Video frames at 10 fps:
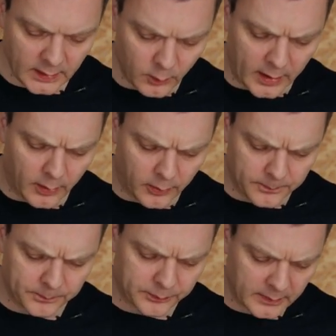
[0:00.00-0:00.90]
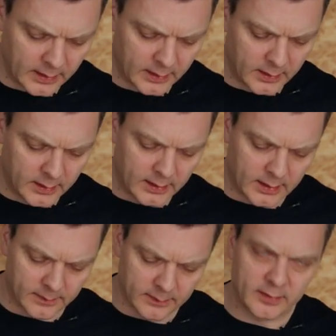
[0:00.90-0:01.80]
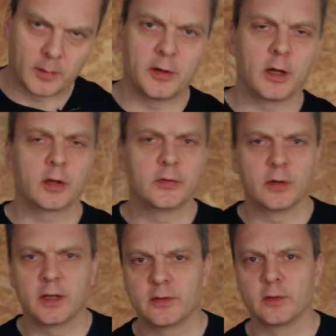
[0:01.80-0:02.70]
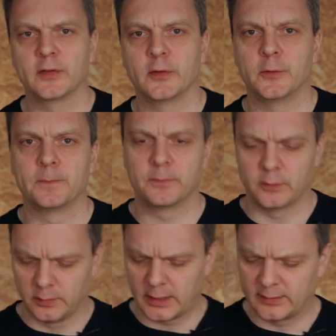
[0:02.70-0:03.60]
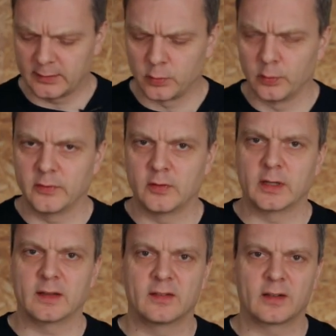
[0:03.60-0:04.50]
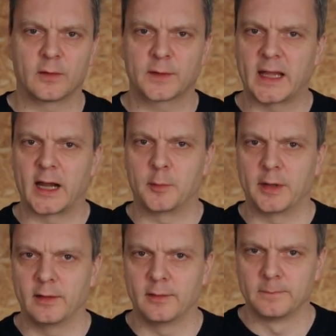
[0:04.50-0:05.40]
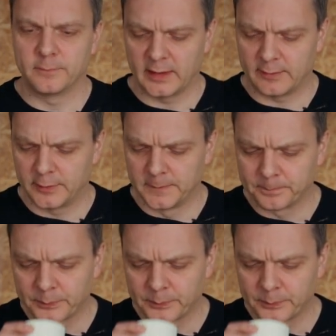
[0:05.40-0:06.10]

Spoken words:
Wow. Yeah, the Tamana Caturra is also, as it cools, you get this kind of caramel flavor.